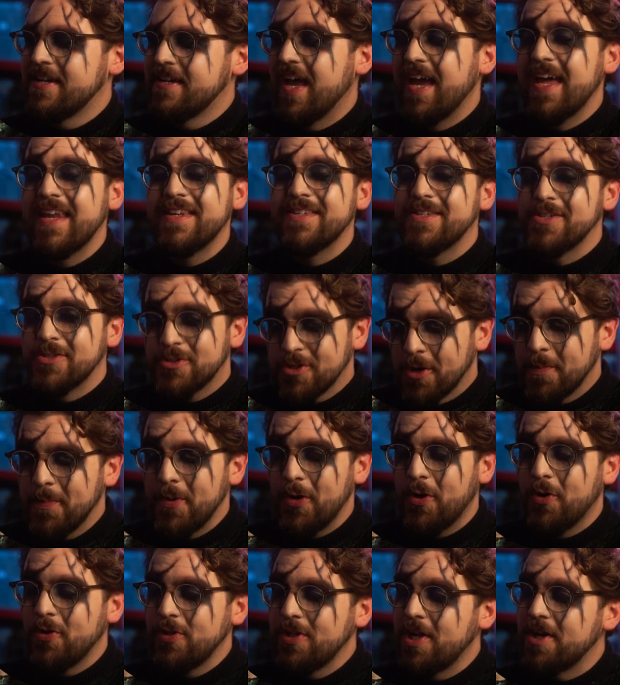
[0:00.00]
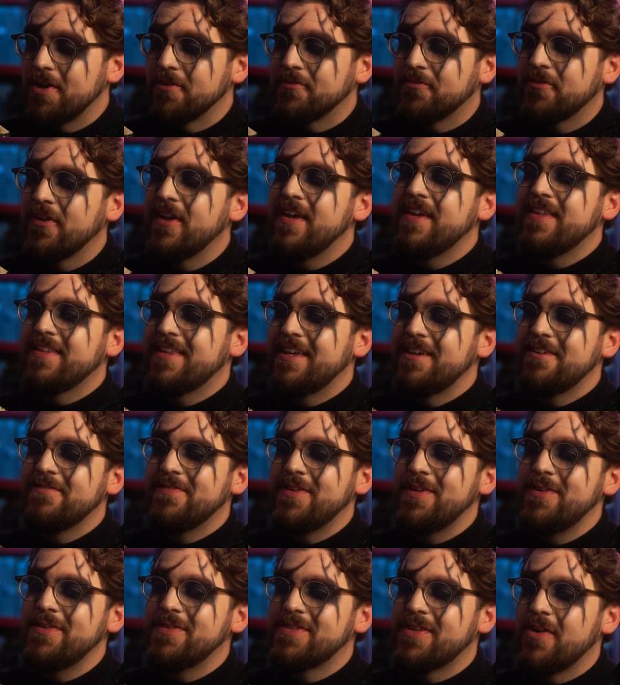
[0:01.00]
And to top it all off, they
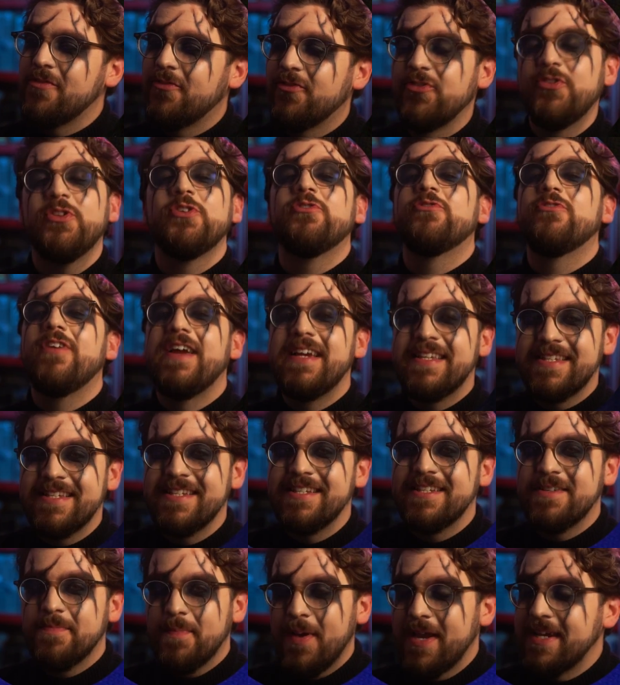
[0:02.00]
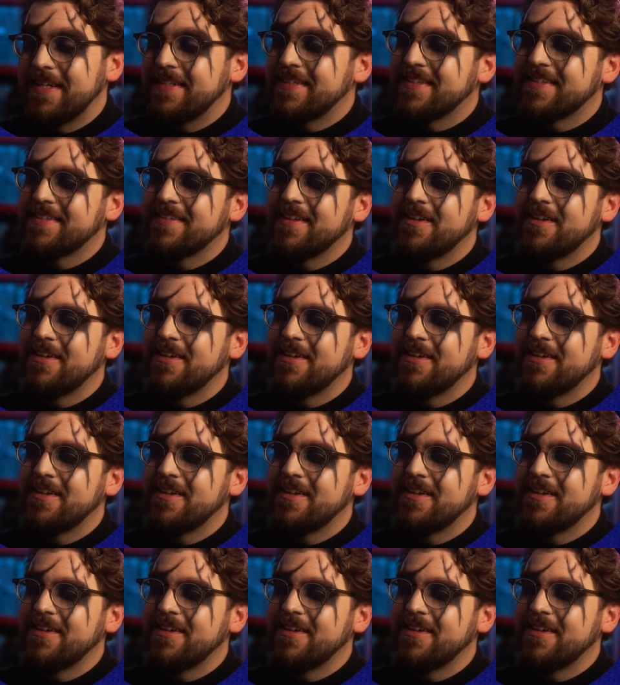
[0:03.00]
have used fluorescent paints.